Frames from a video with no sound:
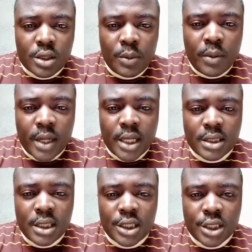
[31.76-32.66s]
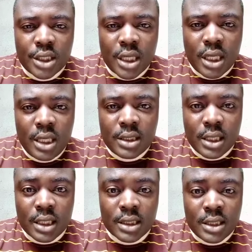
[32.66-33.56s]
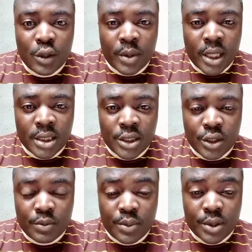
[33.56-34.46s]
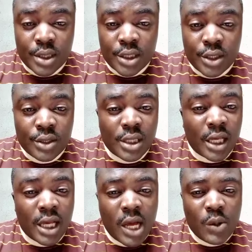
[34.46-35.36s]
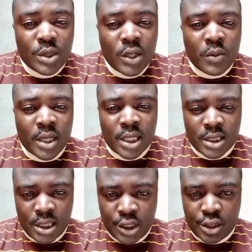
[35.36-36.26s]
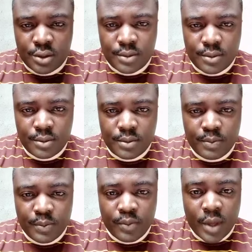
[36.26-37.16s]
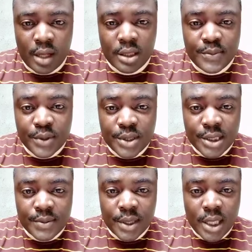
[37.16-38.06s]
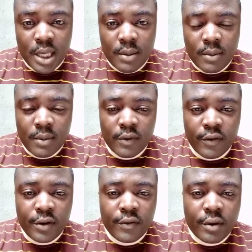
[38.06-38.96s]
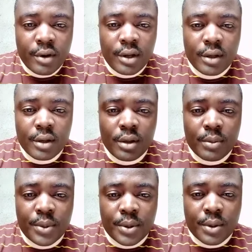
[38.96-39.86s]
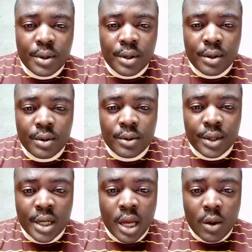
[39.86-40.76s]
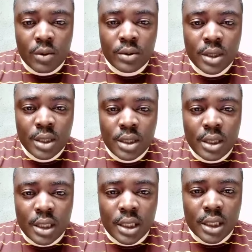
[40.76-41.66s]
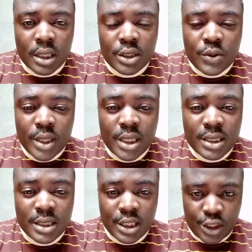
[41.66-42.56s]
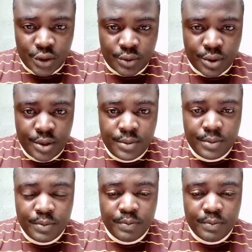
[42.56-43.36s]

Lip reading: Suburbanization is a deurbanization process just like counter-urbanization. And this process became very renowned in the 20th century.